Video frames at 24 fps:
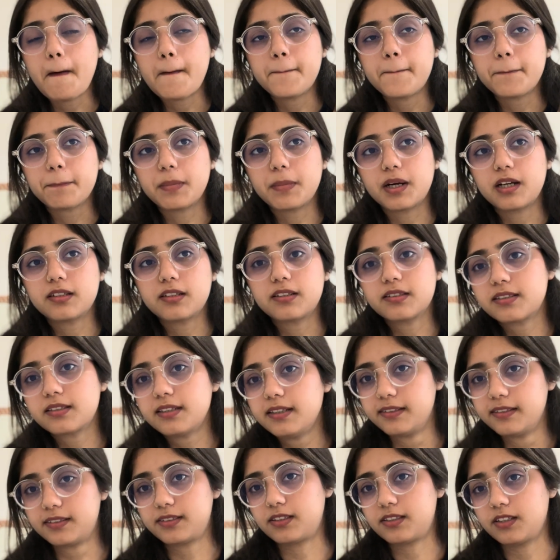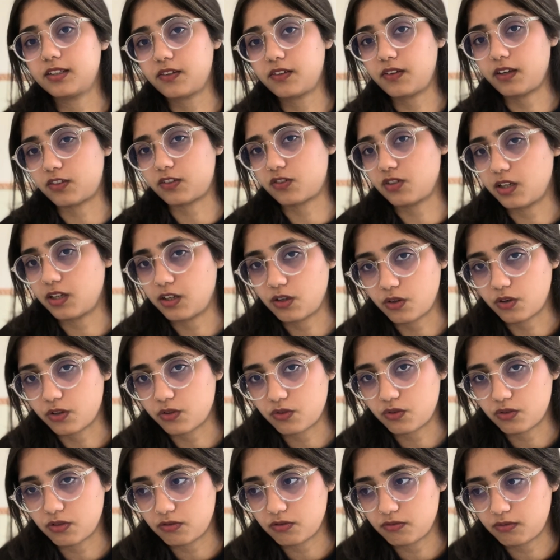But this list is actually not
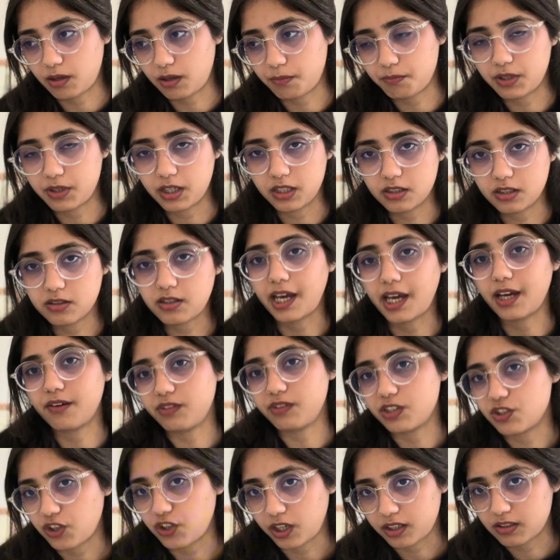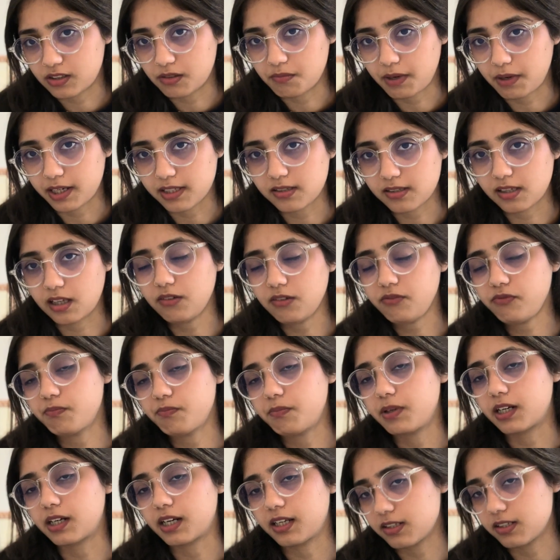updated. I haven't checked it myself,
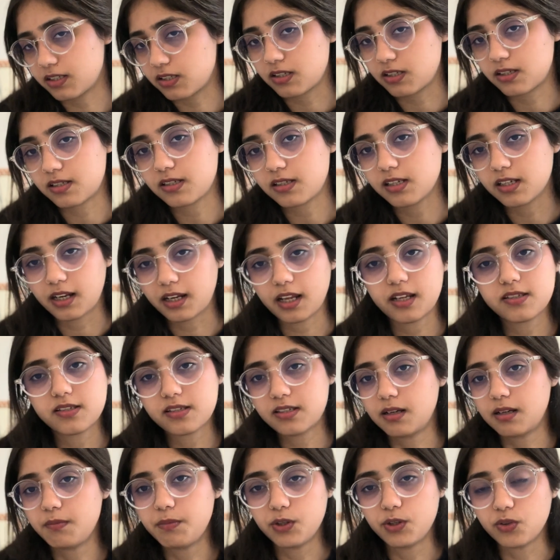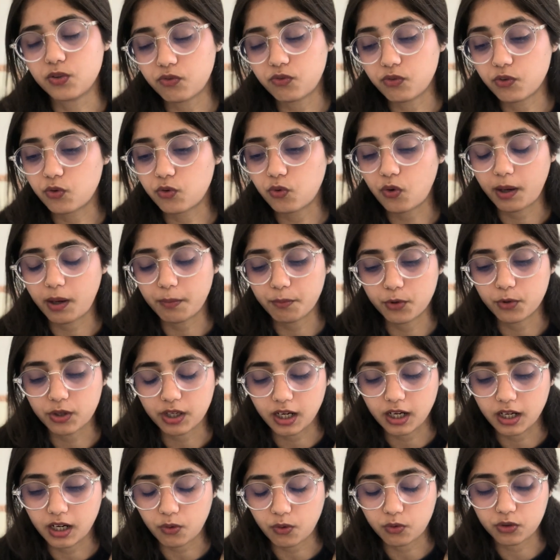but it can still be useful, so I'm putting
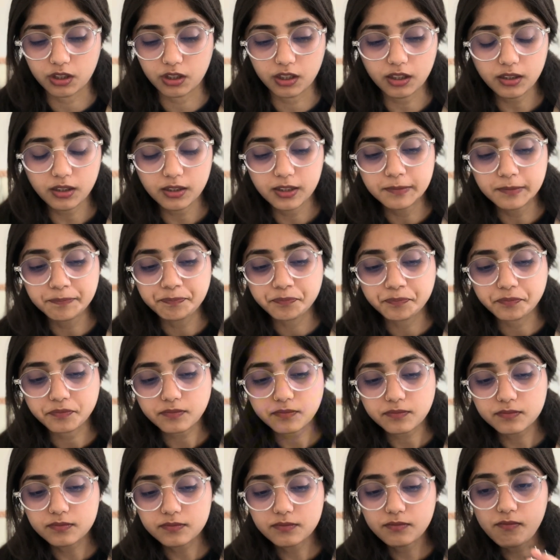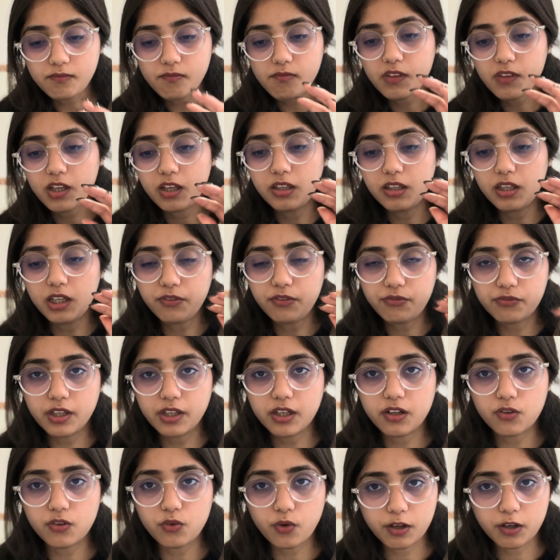it out there. If there
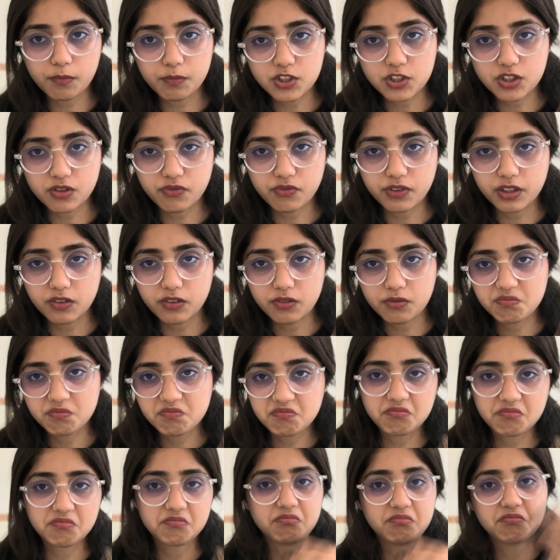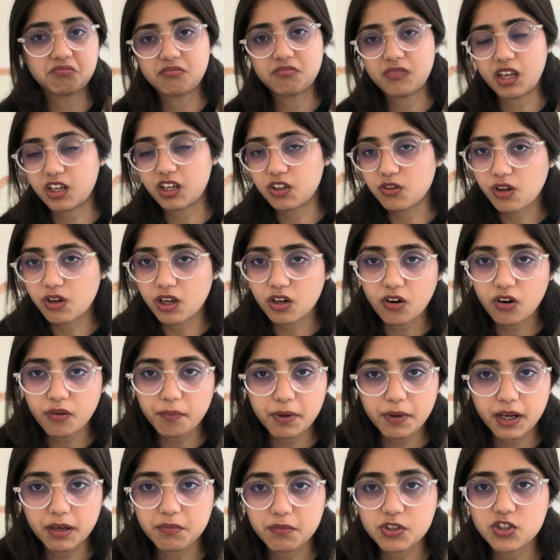is no admission fees and you cannot
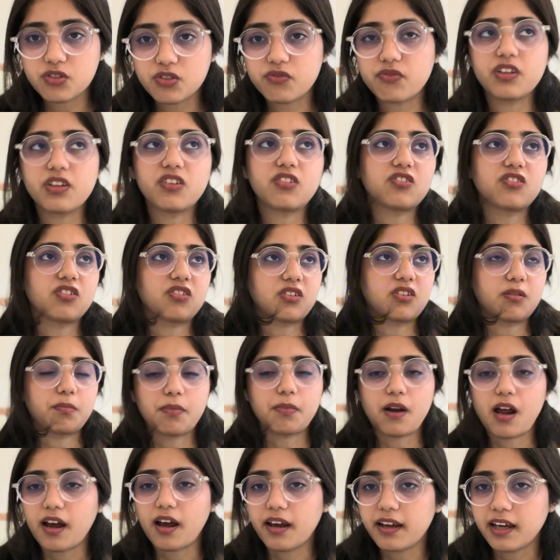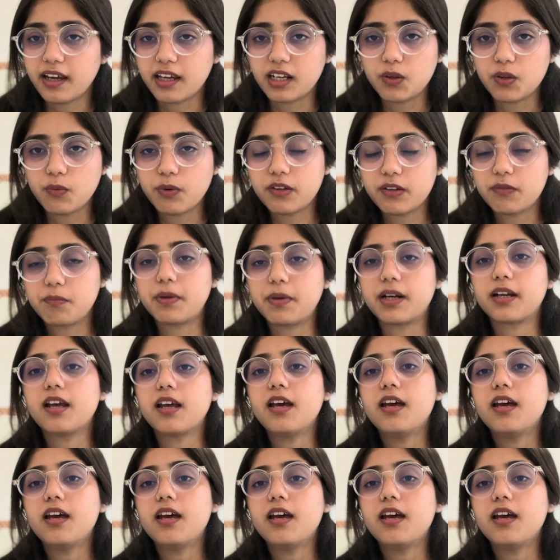pay admission fees, just apply anyways. But